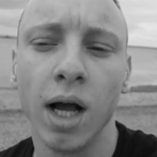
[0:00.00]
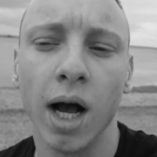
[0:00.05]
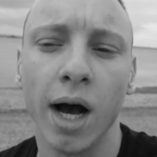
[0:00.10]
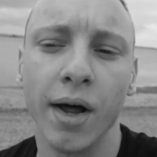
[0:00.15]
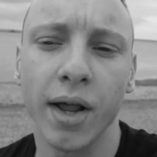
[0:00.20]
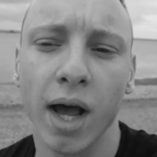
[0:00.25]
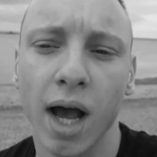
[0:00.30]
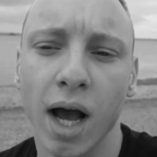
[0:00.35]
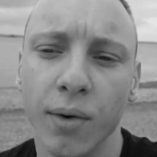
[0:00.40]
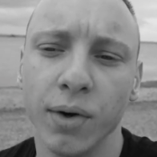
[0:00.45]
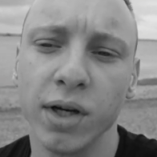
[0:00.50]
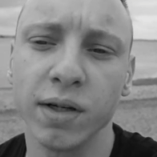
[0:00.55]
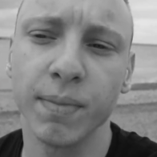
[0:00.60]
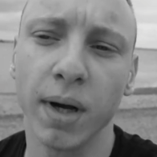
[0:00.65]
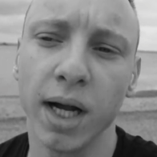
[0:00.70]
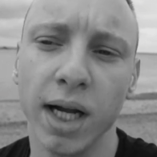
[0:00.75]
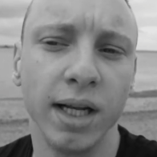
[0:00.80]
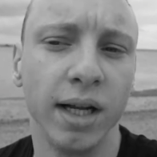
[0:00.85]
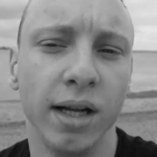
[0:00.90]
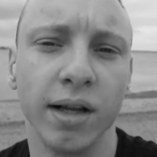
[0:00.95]
and how he's
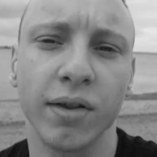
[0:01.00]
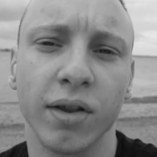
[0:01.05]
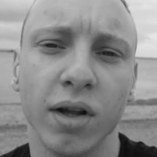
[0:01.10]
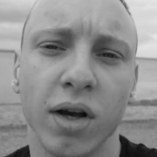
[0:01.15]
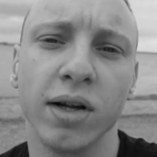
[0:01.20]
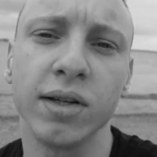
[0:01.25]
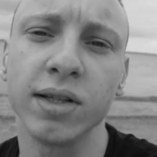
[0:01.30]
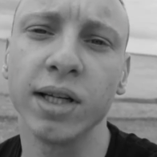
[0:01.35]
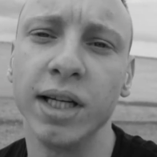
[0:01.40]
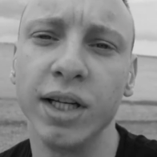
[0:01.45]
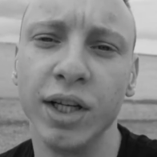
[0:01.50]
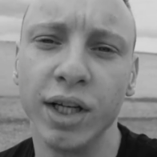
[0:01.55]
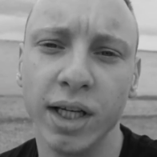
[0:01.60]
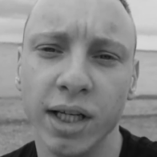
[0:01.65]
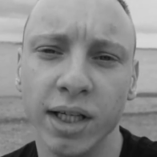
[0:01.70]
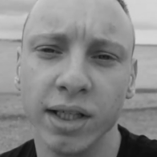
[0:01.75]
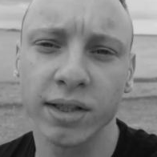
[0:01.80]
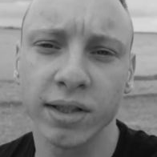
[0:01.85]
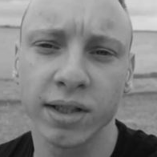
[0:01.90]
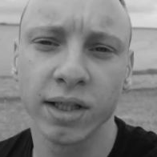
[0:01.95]
made it 13
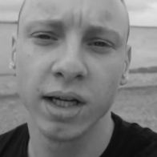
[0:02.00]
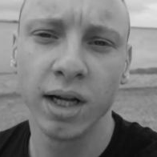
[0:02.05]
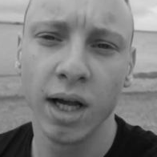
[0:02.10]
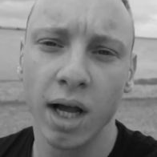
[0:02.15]
years